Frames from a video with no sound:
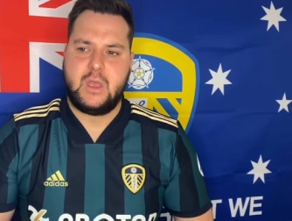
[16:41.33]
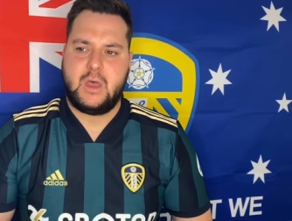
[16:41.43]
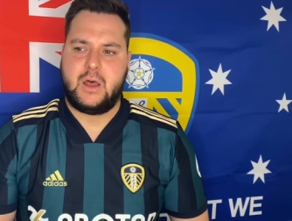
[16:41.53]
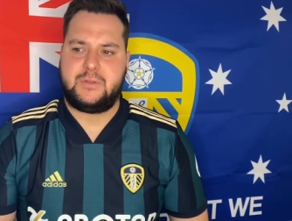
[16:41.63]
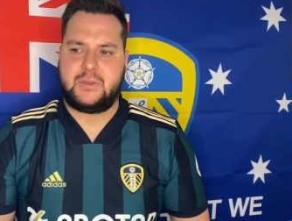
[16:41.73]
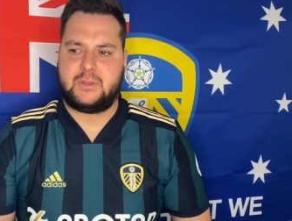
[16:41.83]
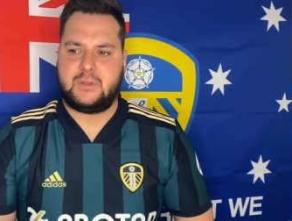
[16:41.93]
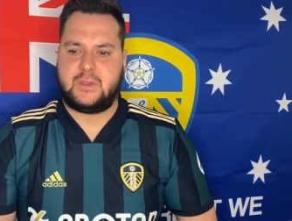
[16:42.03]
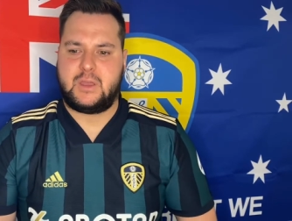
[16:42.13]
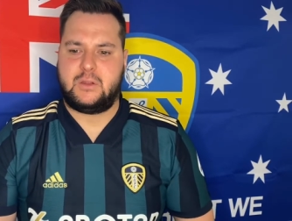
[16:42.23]
I think that
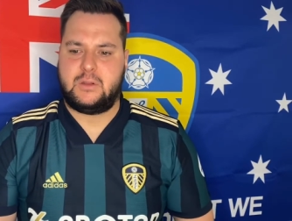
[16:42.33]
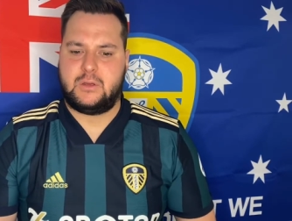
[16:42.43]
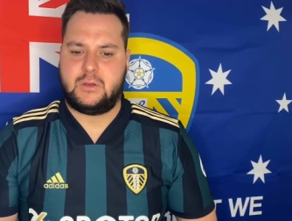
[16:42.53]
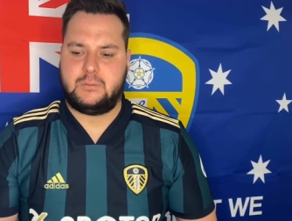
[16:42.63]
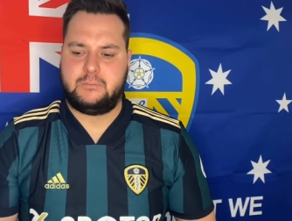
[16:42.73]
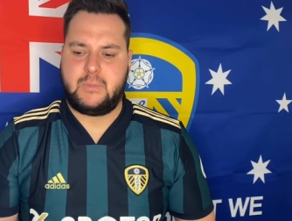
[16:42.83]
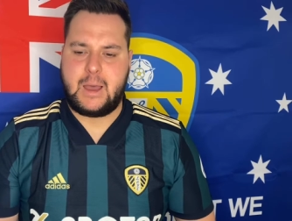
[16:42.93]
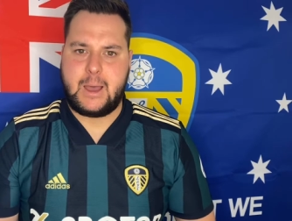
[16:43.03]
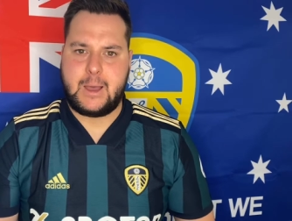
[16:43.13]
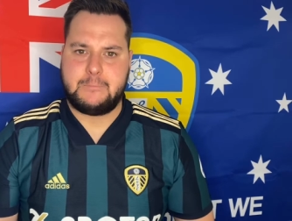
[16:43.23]
they're going
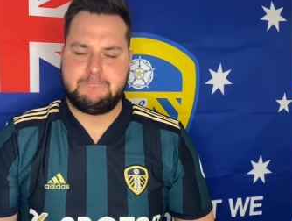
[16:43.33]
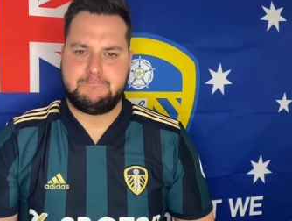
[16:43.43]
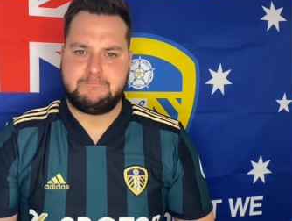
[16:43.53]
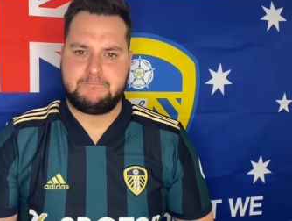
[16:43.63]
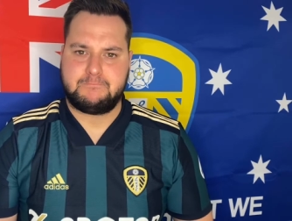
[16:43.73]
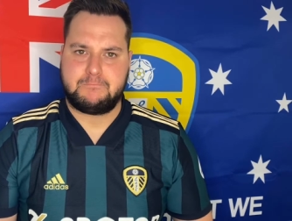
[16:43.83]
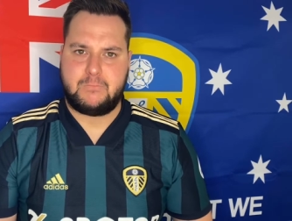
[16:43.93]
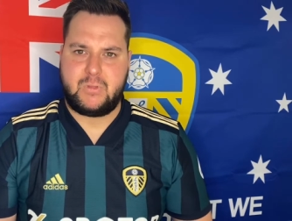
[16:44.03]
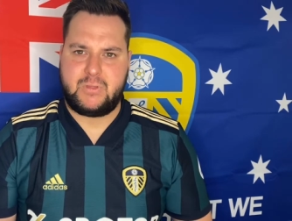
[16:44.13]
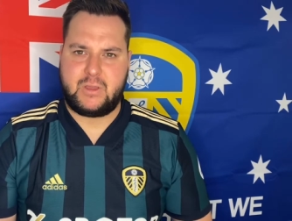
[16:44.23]
to
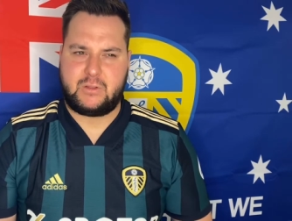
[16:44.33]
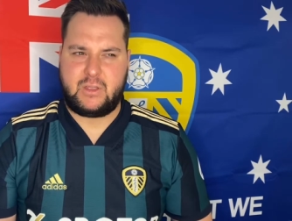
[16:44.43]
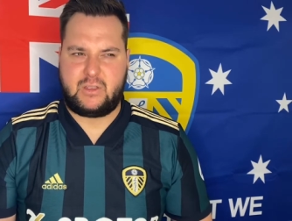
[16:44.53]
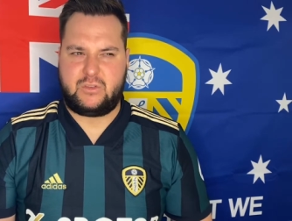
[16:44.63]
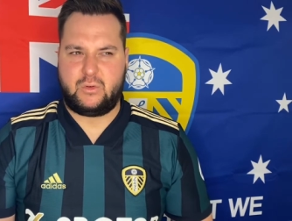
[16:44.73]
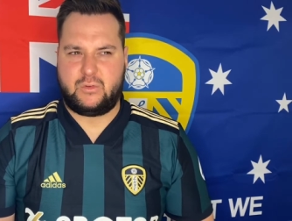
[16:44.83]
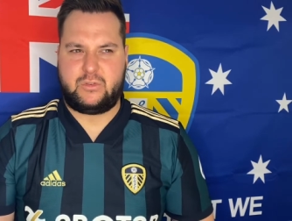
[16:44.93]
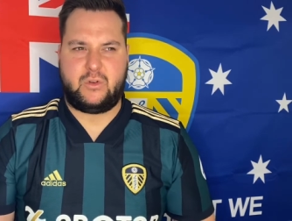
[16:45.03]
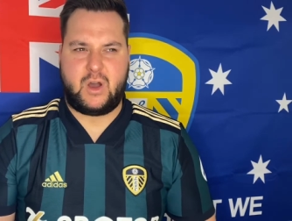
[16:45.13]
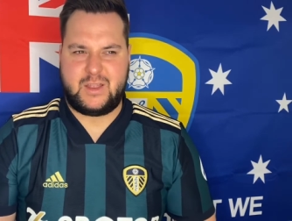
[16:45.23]
they're the sort of
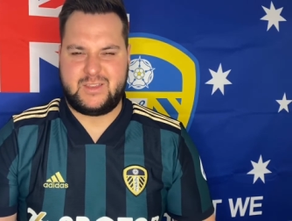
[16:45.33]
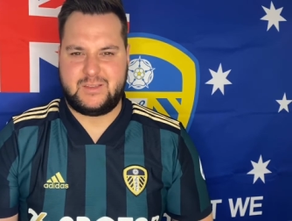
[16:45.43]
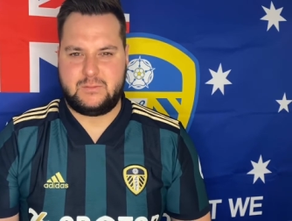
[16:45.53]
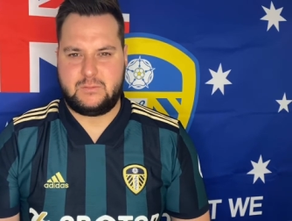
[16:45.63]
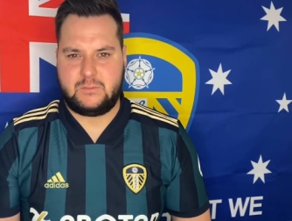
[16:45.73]
side that